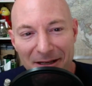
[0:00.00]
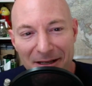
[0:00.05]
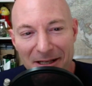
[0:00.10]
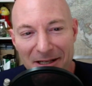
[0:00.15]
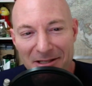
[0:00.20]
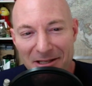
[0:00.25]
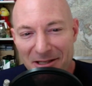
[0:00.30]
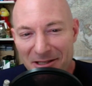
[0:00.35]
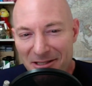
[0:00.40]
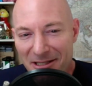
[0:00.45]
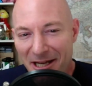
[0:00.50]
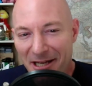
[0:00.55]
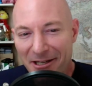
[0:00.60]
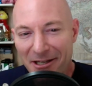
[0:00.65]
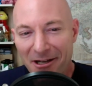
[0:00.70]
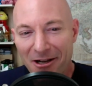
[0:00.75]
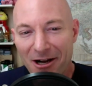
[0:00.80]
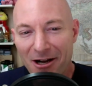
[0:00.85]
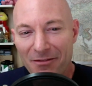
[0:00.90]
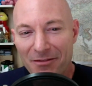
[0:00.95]
Since
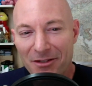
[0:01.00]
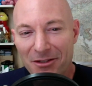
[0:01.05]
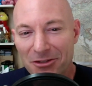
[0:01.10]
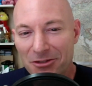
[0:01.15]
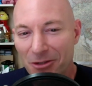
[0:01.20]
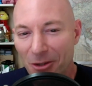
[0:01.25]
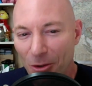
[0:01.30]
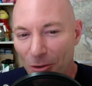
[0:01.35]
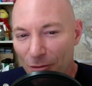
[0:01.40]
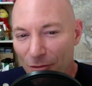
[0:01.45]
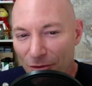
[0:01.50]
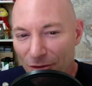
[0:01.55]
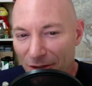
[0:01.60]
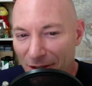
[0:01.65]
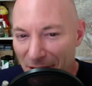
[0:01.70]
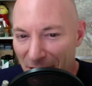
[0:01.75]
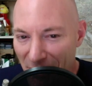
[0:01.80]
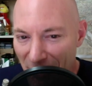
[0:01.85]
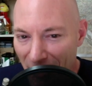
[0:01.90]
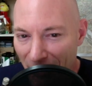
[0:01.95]
taking office over a
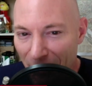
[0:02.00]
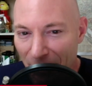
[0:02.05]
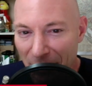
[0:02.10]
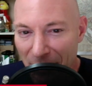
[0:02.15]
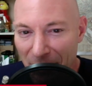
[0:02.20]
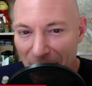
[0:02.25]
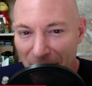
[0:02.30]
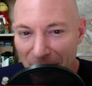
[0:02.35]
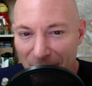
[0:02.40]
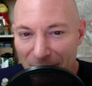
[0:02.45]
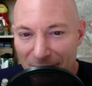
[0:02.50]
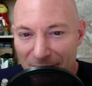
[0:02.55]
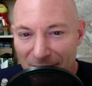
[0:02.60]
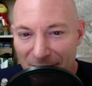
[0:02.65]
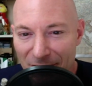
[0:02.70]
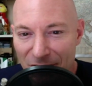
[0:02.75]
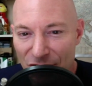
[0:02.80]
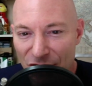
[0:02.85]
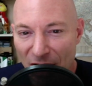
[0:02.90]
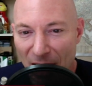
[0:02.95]
year ago,
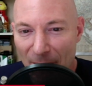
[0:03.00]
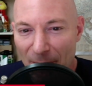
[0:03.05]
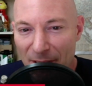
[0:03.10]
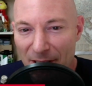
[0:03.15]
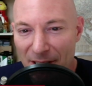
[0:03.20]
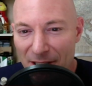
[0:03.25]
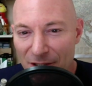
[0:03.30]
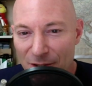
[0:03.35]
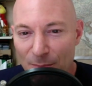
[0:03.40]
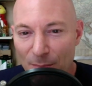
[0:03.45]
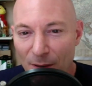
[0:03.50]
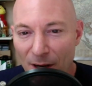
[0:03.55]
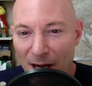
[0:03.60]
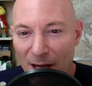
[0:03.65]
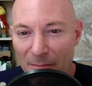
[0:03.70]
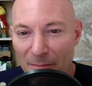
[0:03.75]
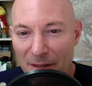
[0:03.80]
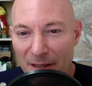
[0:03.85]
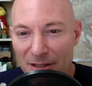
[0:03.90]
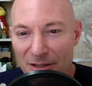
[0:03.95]
Japanese
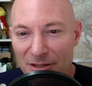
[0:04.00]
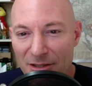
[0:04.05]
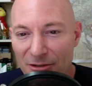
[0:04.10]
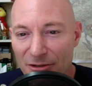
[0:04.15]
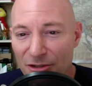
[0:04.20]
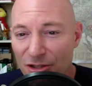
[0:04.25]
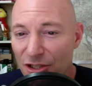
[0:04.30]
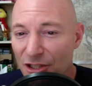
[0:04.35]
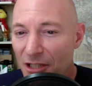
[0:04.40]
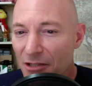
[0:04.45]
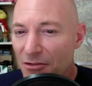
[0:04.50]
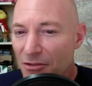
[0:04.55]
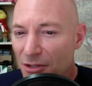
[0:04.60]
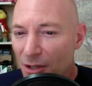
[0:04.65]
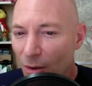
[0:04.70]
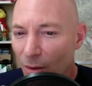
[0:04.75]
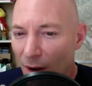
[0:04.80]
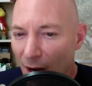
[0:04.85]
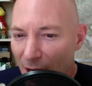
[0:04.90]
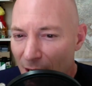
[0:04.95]
Prime Minister
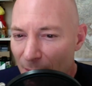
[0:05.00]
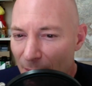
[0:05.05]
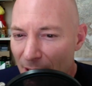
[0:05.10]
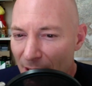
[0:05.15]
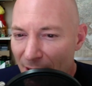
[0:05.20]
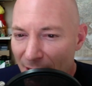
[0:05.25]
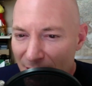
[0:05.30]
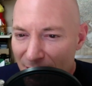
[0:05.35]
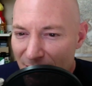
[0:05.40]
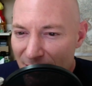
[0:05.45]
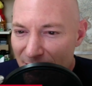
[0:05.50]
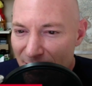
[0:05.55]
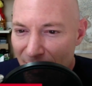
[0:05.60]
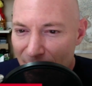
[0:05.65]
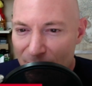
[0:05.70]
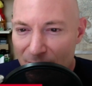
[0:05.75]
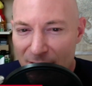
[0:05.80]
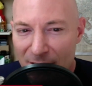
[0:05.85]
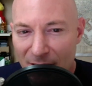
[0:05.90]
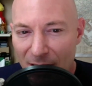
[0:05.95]
Shinzo Abe has
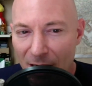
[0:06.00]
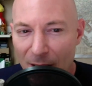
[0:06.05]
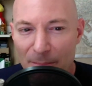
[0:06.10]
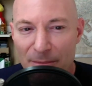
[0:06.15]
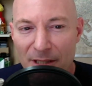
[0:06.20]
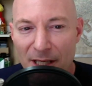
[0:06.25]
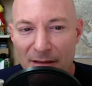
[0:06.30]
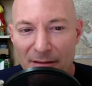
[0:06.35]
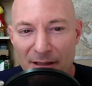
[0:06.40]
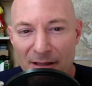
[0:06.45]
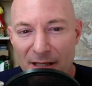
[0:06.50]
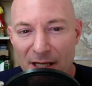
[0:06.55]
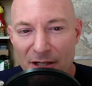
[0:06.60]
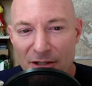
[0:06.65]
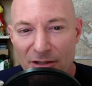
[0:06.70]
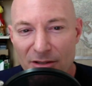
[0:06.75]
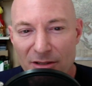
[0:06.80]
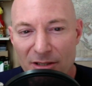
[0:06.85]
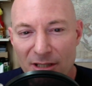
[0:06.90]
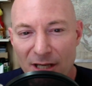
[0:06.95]
attempted to update the
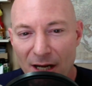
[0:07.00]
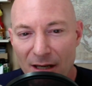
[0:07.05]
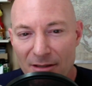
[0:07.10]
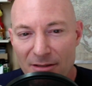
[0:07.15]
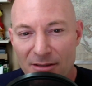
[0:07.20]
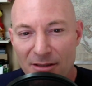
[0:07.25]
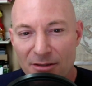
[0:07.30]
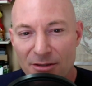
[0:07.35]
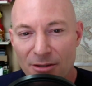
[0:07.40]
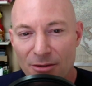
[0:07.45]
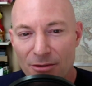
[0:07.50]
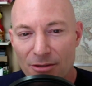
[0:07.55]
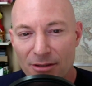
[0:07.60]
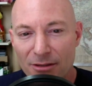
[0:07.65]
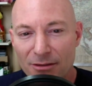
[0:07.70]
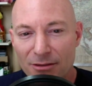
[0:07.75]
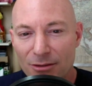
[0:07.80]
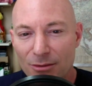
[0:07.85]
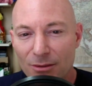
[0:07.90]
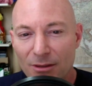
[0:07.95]
nation's constitution
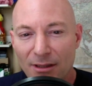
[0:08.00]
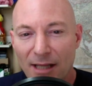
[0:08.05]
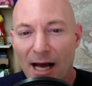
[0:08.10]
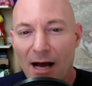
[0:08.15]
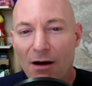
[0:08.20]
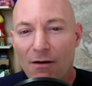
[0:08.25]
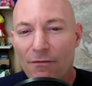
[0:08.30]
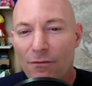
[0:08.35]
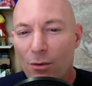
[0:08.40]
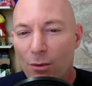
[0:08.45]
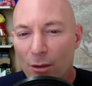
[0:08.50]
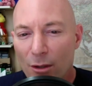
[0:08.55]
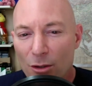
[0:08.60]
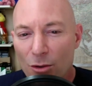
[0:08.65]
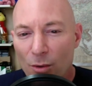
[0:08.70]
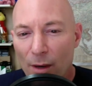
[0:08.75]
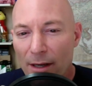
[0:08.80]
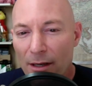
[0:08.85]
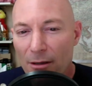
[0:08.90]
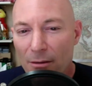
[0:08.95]
to allow for a
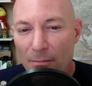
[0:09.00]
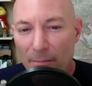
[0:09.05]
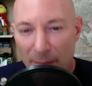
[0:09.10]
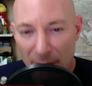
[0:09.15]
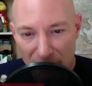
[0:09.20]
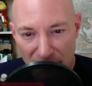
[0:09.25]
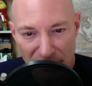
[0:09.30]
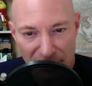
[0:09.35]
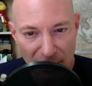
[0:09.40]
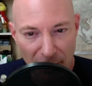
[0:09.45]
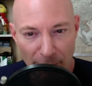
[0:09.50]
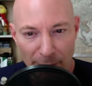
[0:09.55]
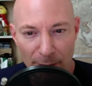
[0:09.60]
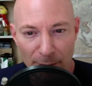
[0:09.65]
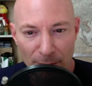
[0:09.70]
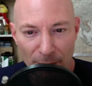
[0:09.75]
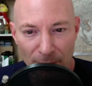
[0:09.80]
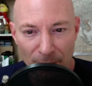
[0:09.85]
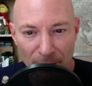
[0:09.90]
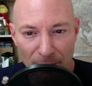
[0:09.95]
greater military
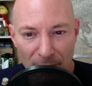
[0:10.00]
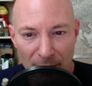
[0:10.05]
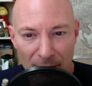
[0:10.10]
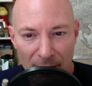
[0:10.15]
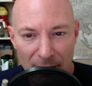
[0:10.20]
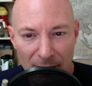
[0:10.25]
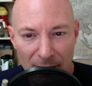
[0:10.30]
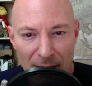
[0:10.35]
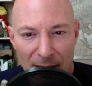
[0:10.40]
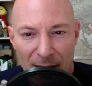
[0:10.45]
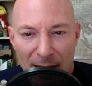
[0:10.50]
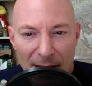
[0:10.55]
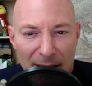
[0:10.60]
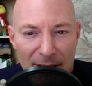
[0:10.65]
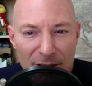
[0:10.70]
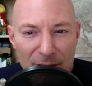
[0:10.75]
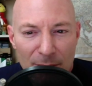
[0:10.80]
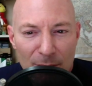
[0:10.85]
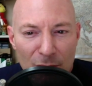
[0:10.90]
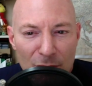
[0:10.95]
role. It's
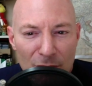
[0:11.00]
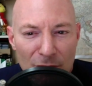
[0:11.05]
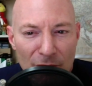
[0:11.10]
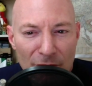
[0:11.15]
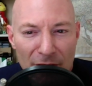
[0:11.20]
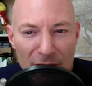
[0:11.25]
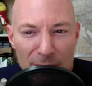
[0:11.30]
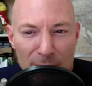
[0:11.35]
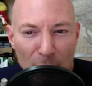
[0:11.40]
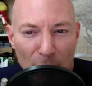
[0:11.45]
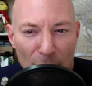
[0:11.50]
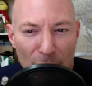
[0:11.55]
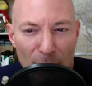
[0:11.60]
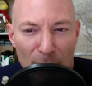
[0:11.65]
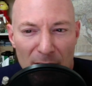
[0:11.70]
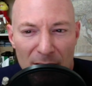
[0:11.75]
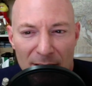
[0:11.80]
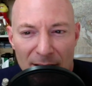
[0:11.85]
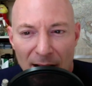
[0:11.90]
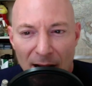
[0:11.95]
a move that's both
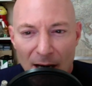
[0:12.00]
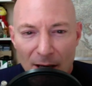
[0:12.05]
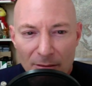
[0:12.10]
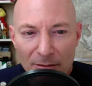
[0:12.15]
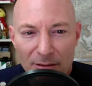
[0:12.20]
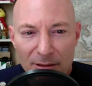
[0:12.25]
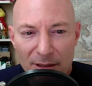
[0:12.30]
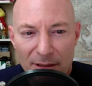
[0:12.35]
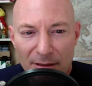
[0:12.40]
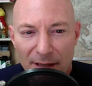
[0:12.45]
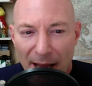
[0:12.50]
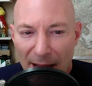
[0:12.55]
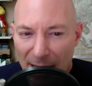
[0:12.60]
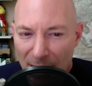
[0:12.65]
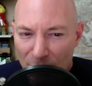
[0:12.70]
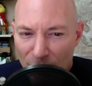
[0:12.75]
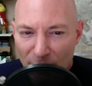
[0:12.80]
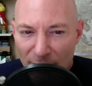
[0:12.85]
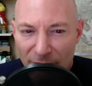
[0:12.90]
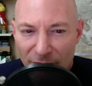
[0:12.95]
been heralded
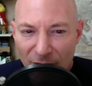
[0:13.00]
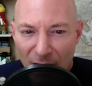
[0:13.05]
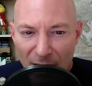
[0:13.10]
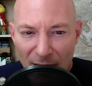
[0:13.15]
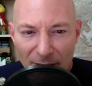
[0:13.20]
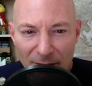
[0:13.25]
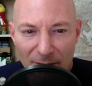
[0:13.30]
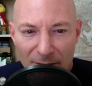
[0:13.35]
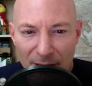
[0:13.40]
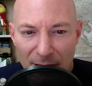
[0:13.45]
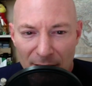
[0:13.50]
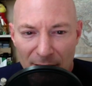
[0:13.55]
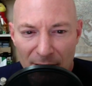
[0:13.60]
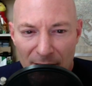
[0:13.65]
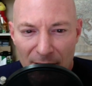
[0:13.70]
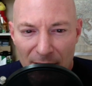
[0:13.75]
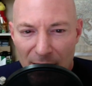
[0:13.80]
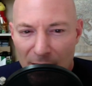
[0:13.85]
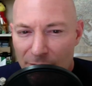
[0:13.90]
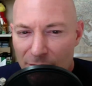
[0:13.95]
and reviled,
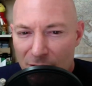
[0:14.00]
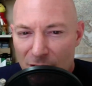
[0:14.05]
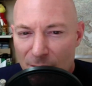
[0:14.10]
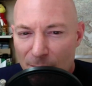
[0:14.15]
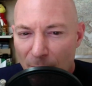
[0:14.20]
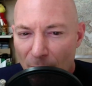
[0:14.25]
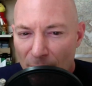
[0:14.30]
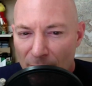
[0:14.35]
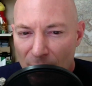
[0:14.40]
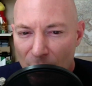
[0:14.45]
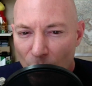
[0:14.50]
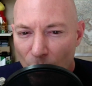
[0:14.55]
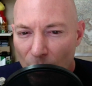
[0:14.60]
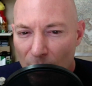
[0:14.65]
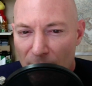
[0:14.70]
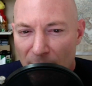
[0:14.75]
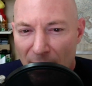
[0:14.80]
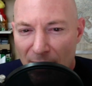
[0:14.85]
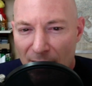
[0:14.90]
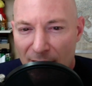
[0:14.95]
even sparking one
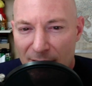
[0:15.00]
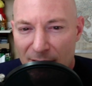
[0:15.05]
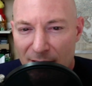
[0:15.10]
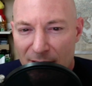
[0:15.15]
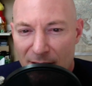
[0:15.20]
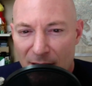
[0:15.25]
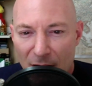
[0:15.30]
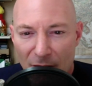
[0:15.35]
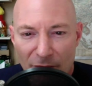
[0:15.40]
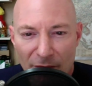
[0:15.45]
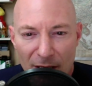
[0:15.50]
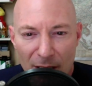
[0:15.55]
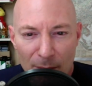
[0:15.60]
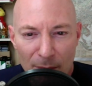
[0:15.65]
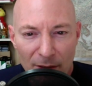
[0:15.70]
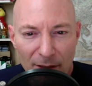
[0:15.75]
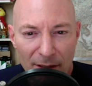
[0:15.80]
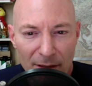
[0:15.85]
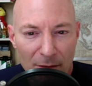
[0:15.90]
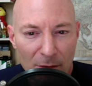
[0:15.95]
man to
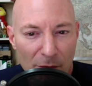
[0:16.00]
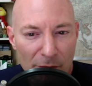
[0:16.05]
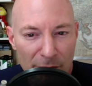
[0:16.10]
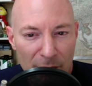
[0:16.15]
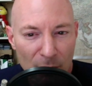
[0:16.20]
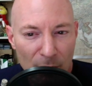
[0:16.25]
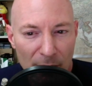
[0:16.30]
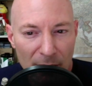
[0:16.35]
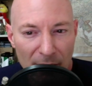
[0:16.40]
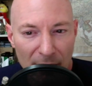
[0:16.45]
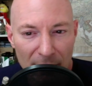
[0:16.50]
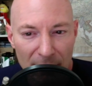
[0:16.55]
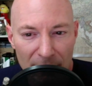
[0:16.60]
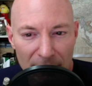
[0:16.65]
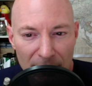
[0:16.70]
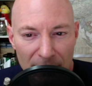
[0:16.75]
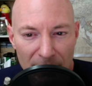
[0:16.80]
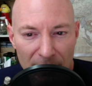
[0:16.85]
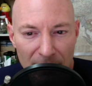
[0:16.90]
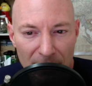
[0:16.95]
self-immolate over the weekend.
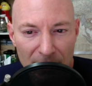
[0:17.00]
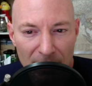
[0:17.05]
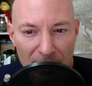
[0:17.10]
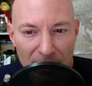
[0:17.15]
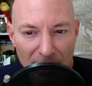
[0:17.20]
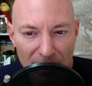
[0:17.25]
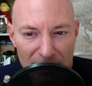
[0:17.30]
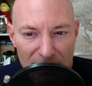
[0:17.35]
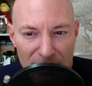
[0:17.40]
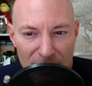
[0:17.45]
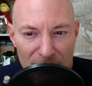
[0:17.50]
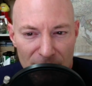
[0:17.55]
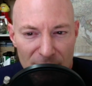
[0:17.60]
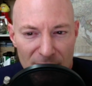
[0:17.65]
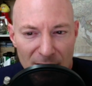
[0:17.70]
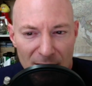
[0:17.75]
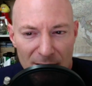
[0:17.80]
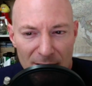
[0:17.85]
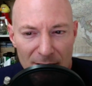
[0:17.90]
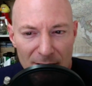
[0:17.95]
On
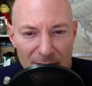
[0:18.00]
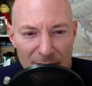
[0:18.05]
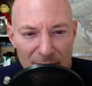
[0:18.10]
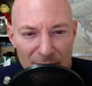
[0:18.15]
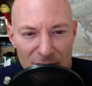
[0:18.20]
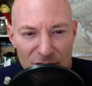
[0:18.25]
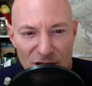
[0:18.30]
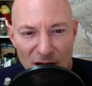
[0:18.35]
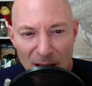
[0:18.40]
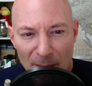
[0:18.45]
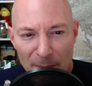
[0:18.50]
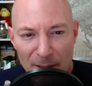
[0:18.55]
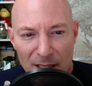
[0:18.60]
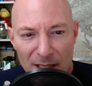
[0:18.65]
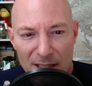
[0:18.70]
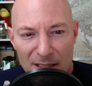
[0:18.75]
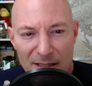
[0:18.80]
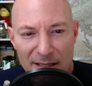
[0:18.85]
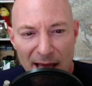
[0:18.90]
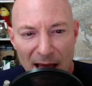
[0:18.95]
Tuesday, the
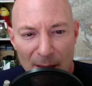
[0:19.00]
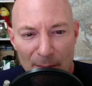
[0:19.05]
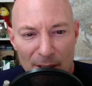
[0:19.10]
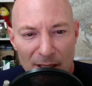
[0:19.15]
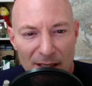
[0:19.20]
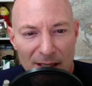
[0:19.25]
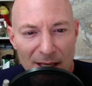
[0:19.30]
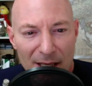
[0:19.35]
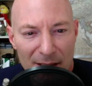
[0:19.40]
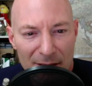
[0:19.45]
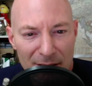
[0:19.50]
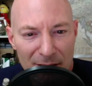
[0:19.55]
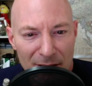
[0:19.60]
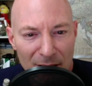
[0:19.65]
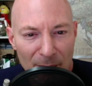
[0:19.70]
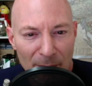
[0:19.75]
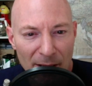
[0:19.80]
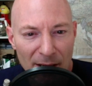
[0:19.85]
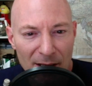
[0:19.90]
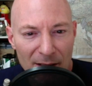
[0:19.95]
Japanese cabinet ended the
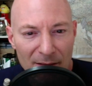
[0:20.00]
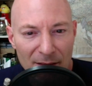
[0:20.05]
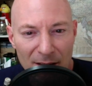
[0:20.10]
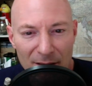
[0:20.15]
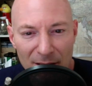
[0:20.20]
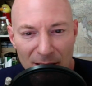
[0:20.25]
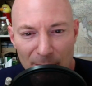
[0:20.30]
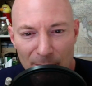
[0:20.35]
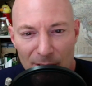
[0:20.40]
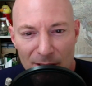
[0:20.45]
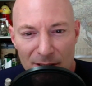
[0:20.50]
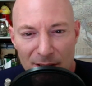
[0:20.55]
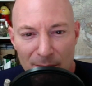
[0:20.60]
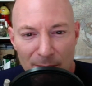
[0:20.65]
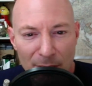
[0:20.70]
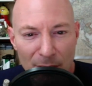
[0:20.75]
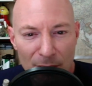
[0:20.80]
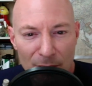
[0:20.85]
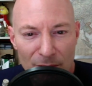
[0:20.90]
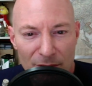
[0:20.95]
ban on limits
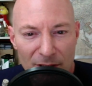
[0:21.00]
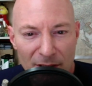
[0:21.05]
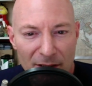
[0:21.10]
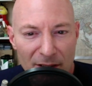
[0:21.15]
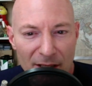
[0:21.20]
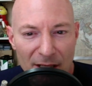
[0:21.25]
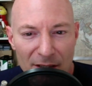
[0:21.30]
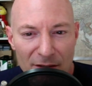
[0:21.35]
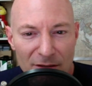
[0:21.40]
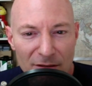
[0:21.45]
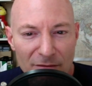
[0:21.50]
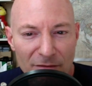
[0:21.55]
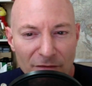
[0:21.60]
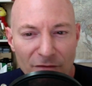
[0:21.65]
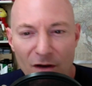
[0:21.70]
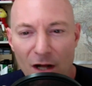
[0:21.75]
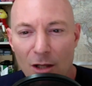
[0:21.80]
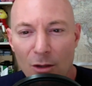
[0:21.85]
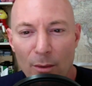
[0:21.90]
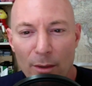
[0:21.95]
imposed on the nation
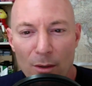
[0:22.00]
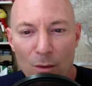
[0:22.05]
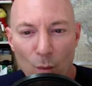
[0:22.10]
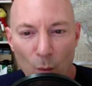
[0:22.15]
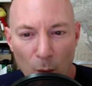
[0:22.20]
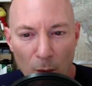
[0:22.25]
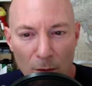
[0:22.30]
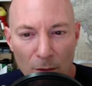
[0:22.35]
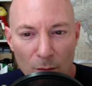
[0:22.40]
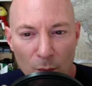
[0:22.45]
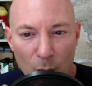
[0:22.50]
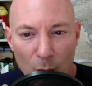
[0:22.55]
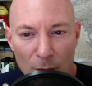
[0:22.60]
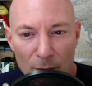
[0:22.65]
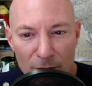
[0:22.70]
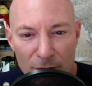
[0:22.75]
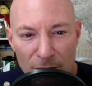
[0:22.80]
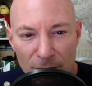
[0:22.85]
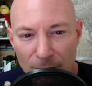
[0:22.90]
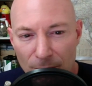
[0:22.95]
following World War
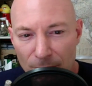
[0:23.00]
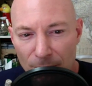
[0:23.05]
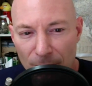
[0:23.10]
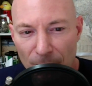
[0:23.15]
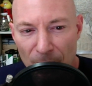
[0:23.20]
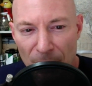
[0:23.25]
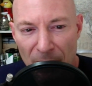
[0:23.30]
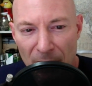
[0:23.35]
II.